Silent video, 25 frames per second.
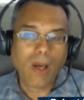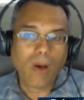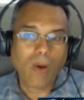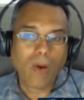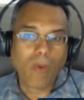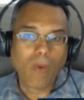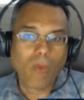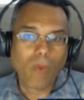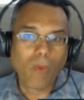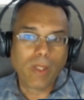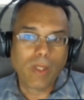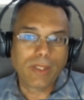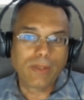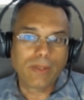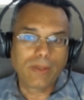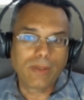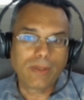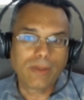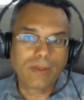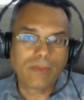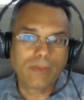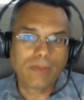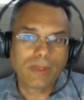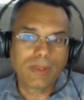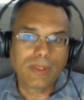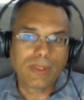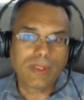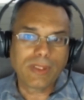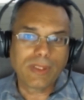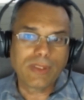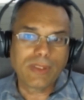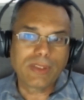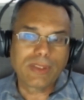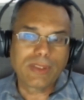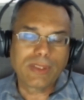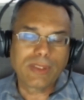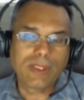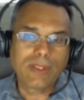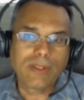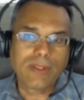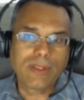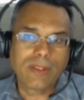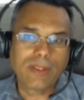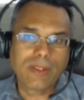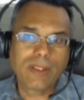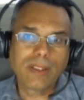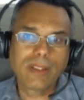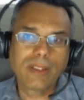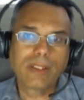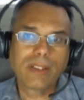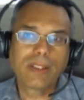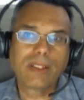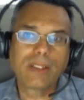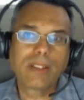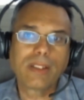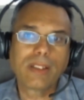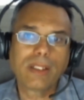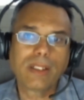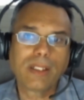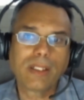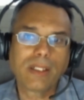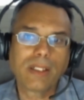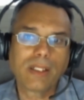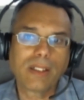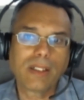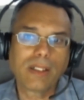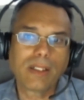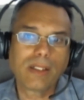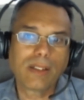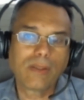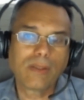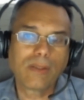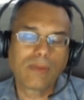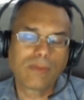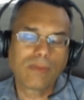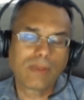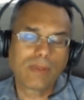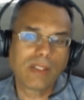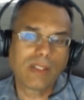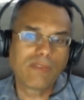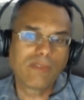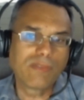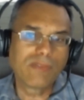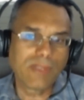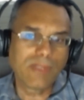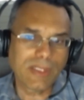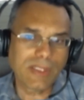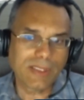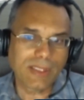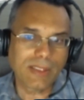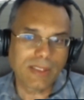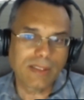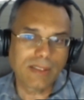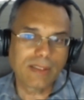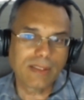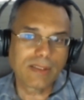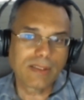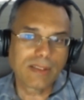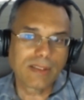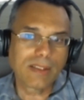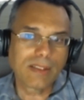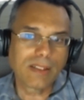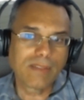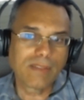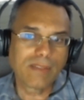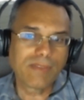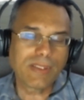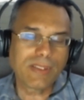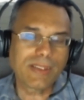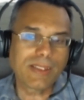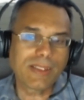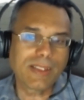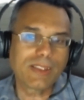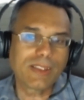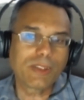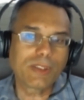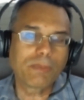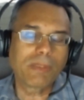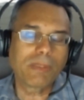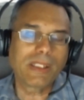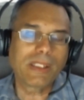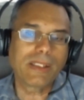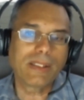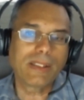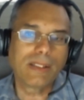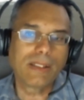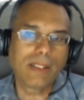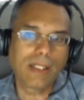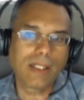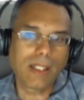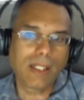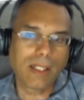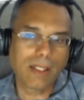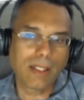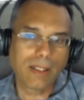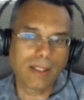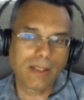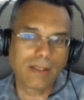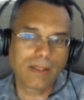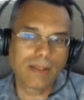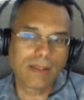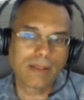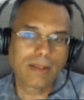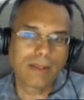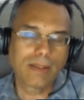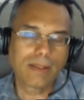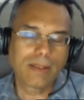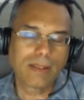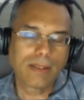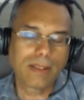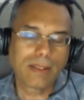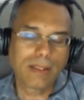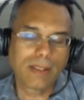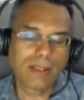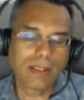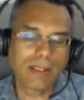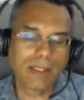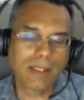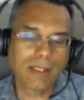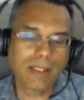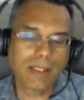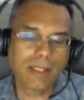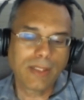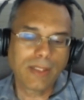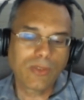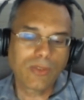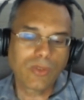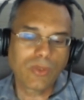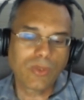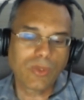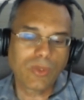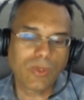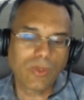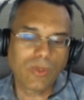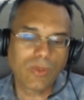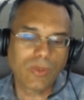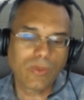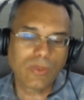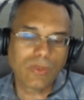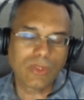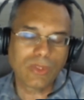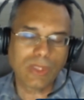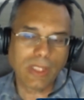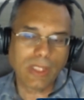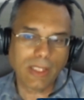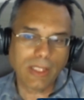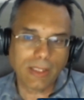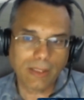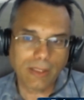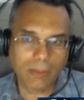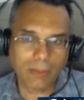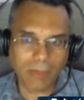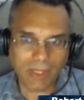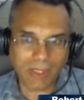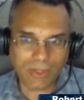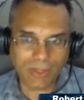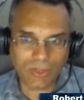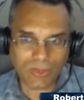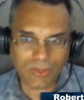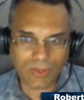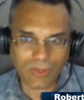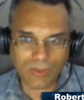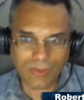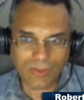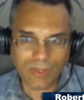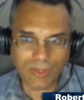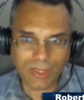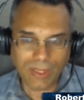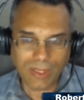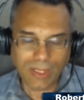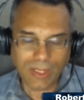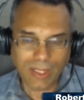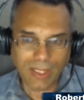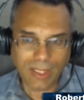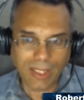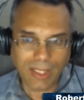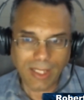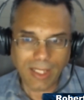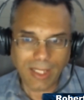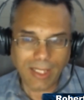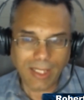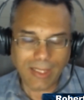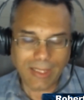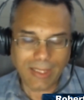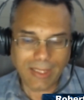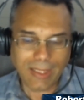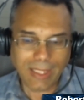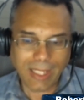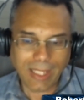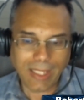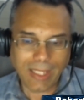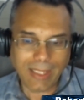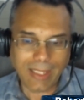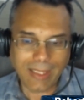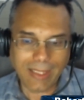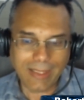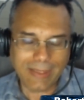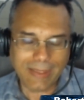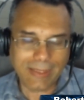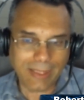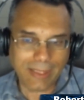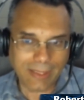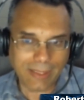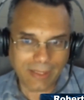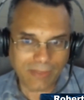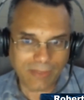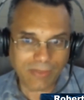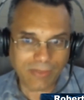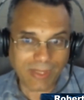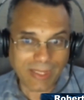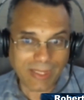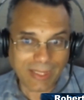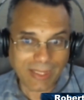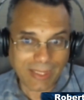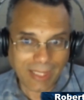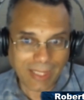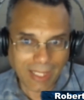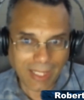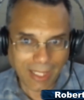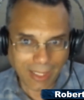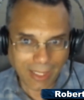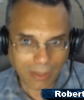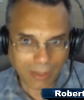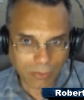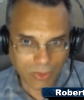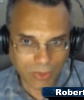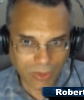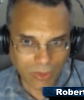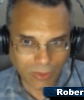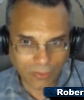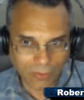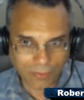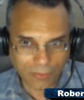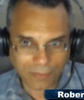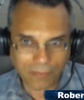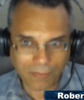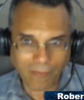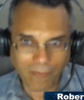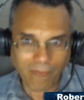when you consider a visit is being done into, say, a dimension that is in a different time zone.